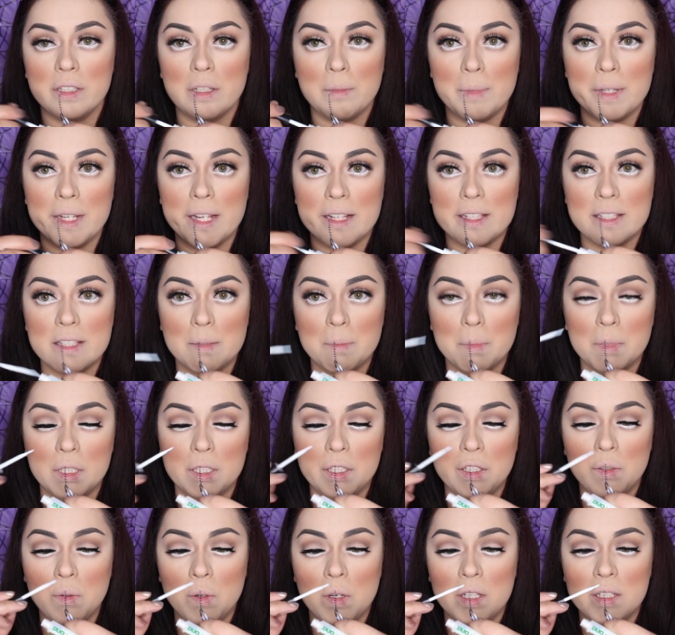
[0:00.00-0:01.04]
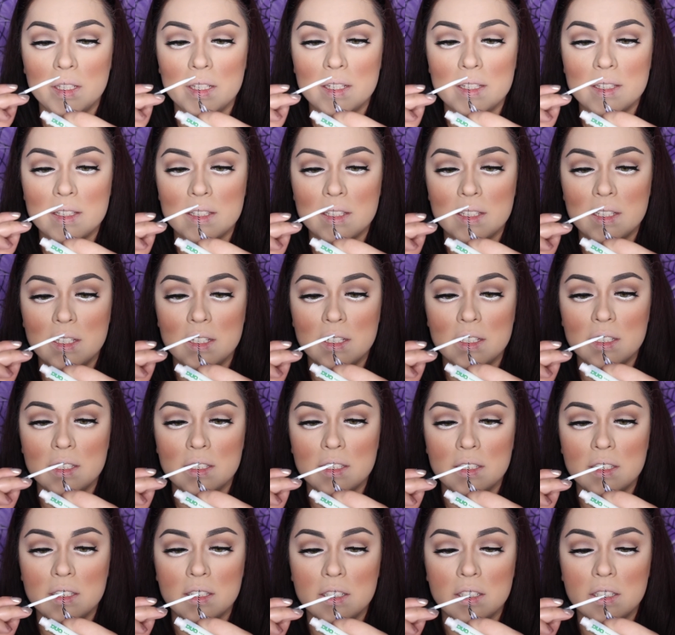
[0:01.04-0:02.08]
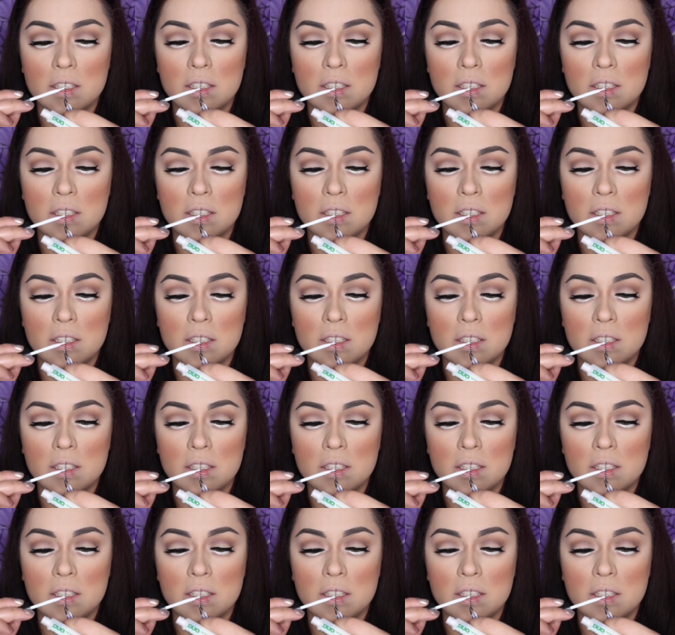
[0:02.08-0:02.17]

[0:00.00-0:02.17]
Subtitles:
Let me get some glue on this. Good.